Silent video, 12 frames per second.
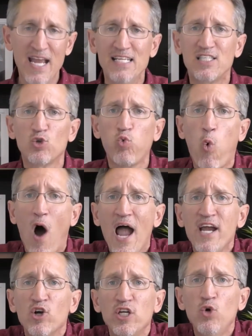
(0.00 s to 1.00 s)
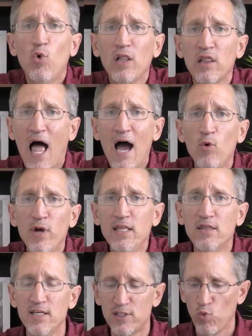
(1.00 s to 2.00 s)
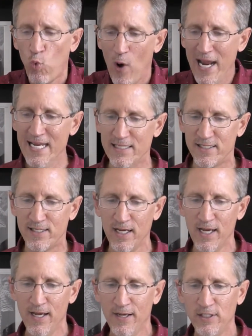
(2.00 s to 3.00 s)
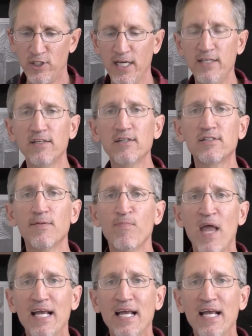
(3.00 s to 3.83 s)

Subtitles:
He says, why are you allowing this waste, Jesus?